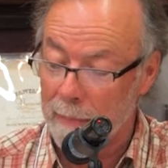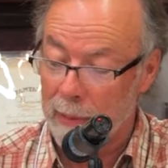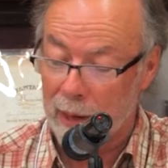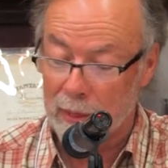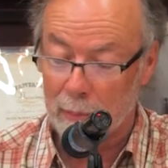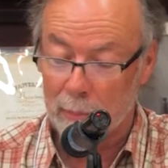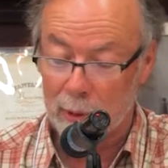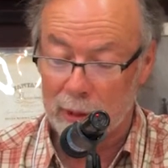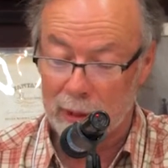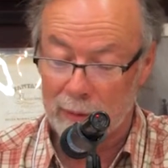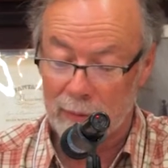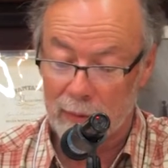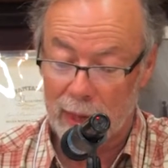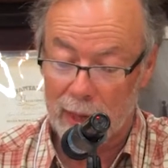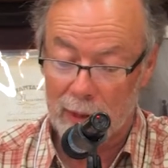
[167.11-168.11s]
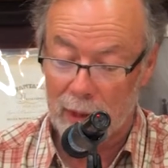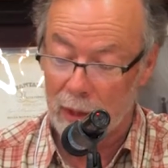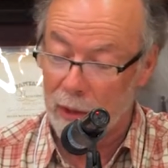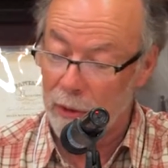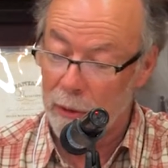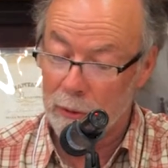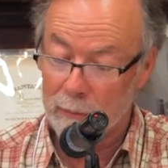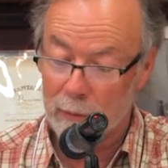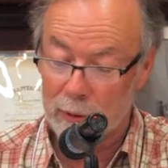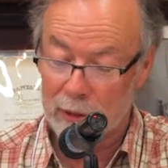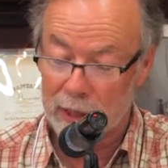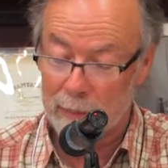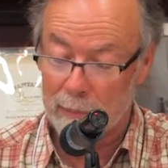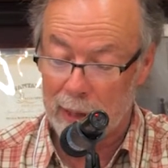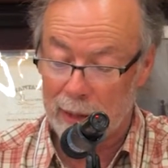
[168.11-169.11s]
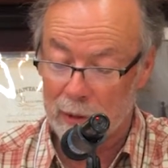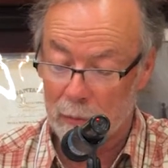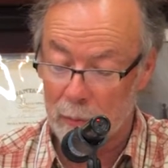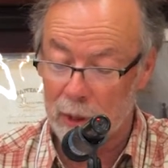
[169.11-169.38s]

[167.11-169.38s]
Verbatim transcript: by the belief that university-based